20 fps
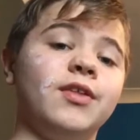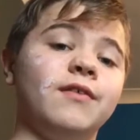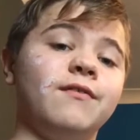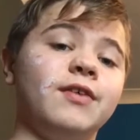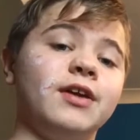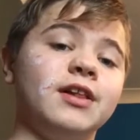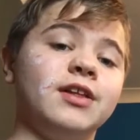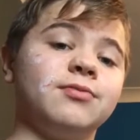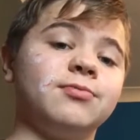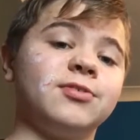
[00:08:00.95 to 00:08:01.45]
the
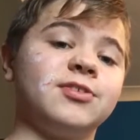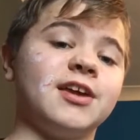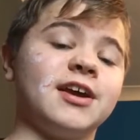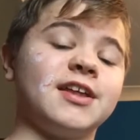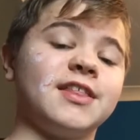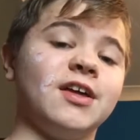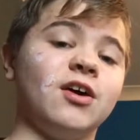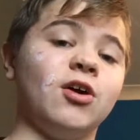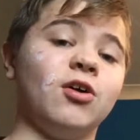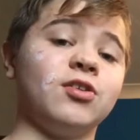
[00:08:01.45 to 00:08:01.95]
villains were
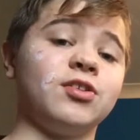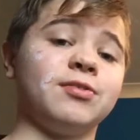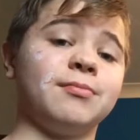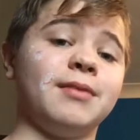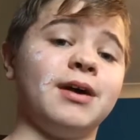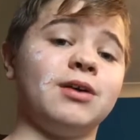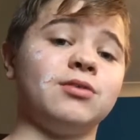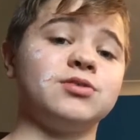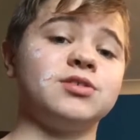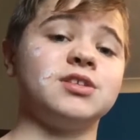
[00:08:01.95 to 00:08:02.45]
taking their House of
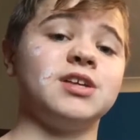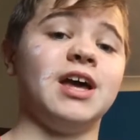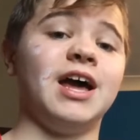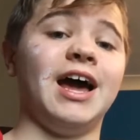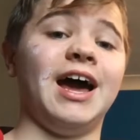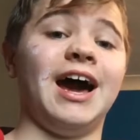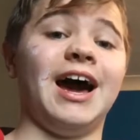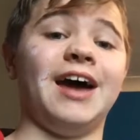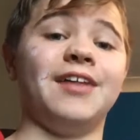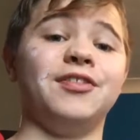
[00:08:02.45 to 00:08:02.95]
Mouse,
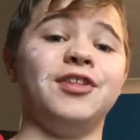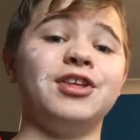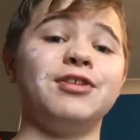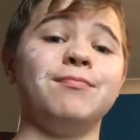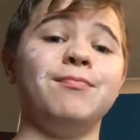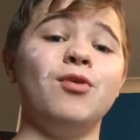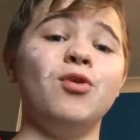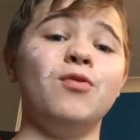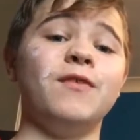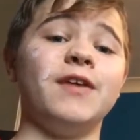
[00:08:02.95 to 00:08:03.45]
and
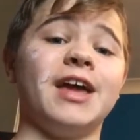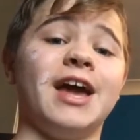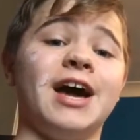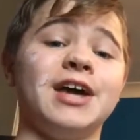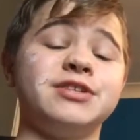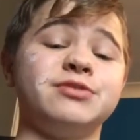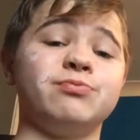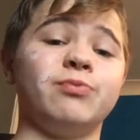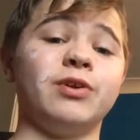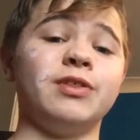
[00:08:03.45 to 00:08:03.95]
this movie
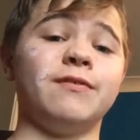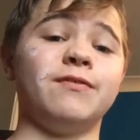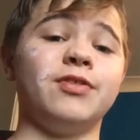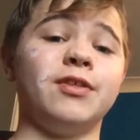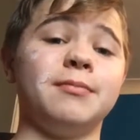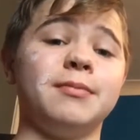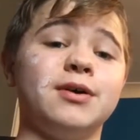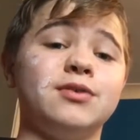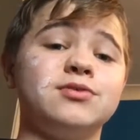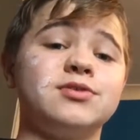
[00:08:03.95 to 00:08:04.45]
has one of
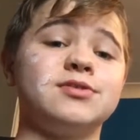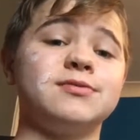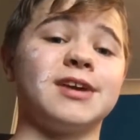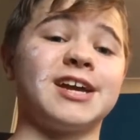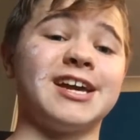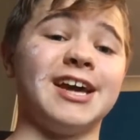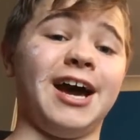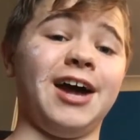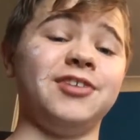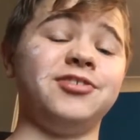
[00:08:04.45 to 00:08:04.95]
the most
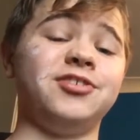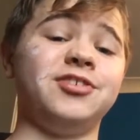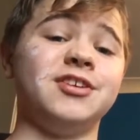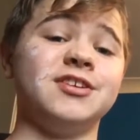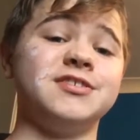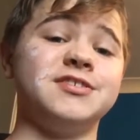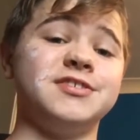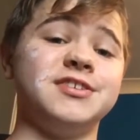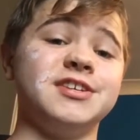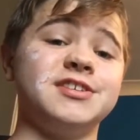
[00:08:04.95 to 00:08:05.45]

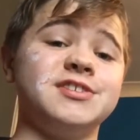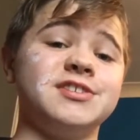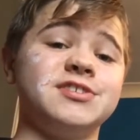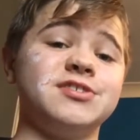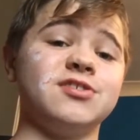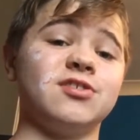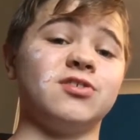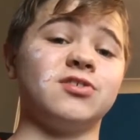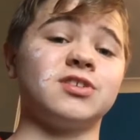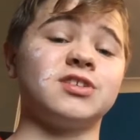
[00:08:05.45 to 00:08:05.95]
catchiest Disney
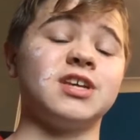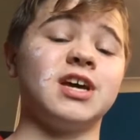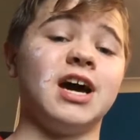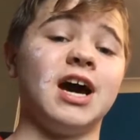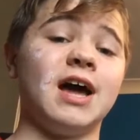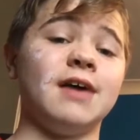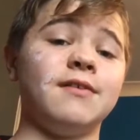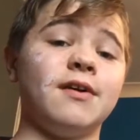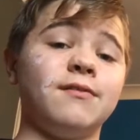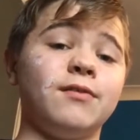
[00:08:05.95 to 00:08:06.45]
songs
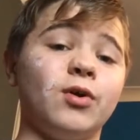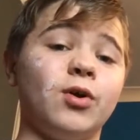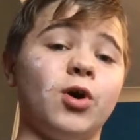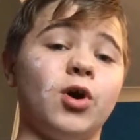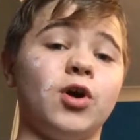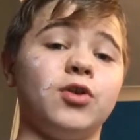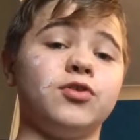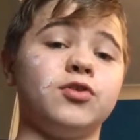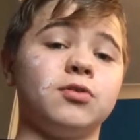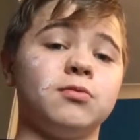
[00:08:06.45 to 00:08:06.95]
I've ever
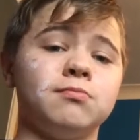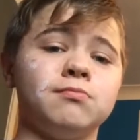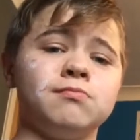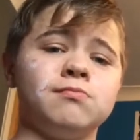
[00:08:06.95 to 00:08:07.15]
heard.